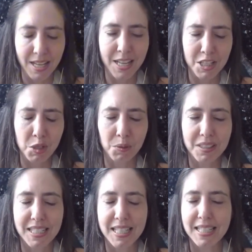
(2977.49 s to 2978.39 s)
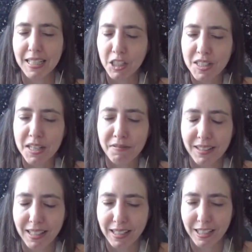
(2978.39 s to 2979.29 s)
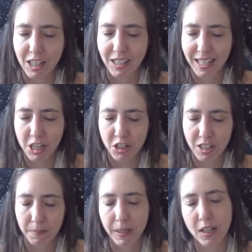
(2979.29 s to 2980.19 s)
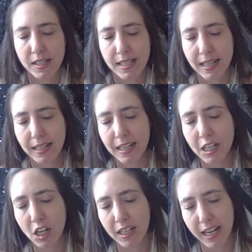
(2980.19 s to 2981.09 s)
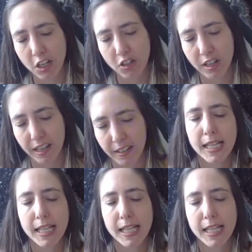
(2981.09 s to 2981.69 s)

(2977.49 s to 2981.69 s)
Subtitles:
So this is a little different than incarnation, because in an incarnation,